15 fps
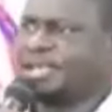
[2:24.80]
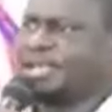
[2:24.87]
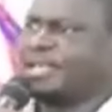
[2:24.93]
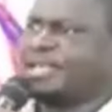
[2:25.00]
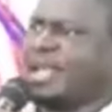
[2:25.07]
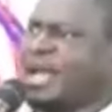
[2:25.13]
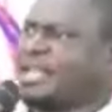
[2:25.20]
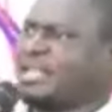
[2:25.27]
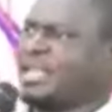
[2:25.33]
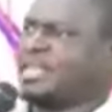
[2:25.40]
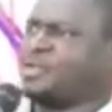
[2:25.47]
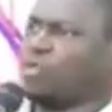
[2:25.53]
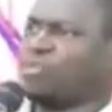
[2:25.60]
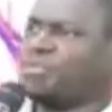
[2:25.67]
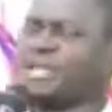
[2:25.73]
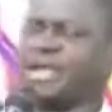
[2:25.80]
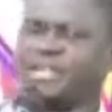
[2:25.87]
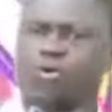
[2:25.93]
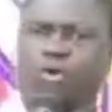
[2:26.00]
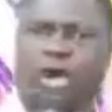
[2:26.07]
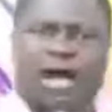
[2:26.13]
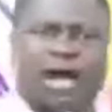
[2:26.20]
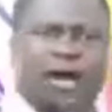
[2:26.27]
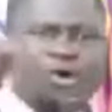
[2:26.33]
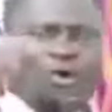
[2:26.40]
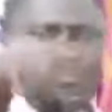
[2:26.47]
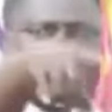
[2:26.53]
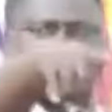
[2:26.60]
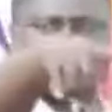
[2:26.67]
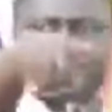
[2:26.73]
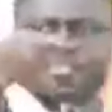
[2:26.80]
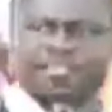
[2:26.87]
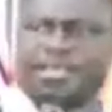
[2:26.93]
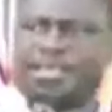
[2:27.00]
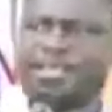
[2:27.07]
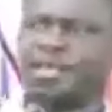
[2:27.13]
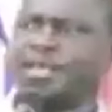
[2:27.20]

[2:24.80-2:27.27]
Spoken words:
Na dey no bi anywa obekyere se